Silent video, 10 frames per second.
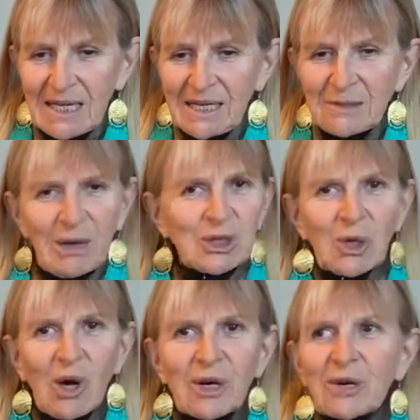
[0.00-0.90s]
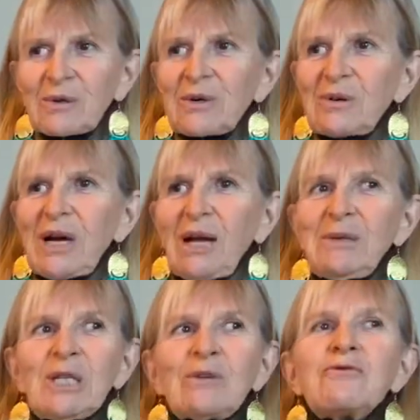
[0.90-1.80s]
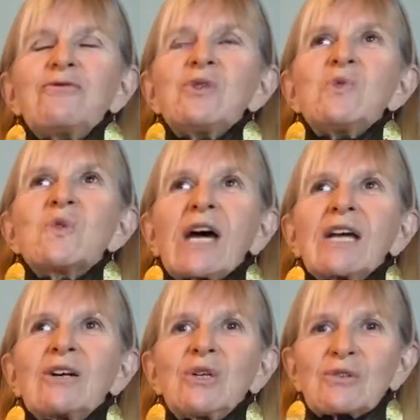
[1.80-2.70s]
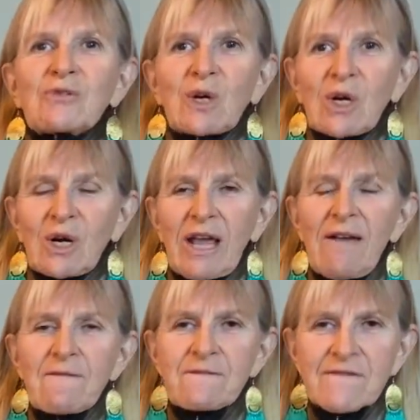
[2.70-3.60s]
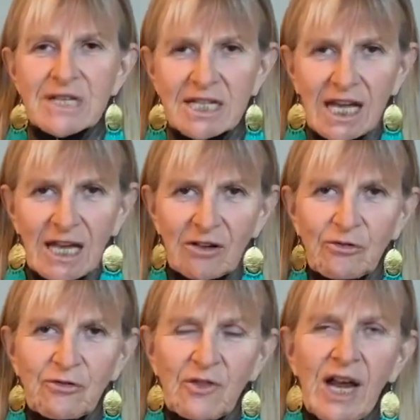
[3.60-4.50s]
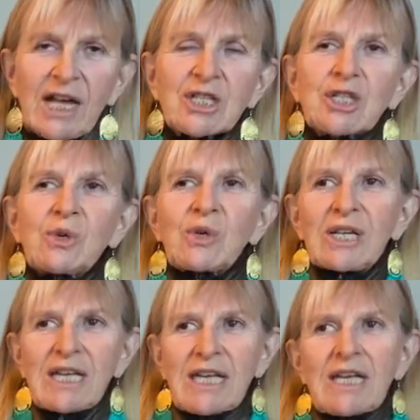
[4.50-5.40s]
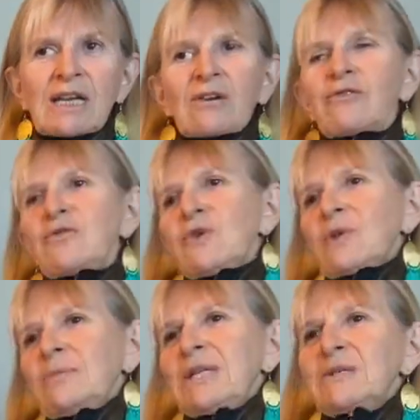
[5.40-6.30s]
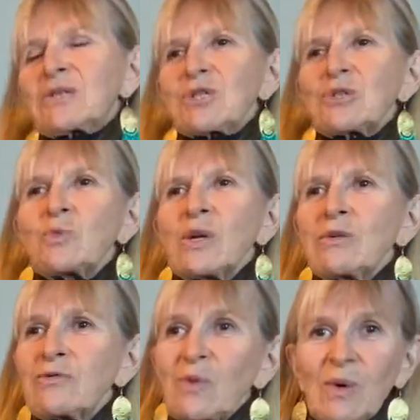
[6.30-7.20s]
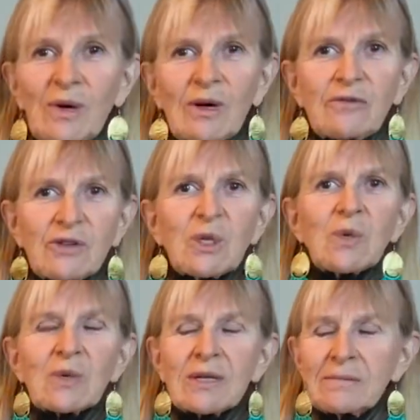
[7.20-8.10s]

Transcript: Because my daughter, the food I cooked for her every day, fresh, organic food. It was just wonderful food.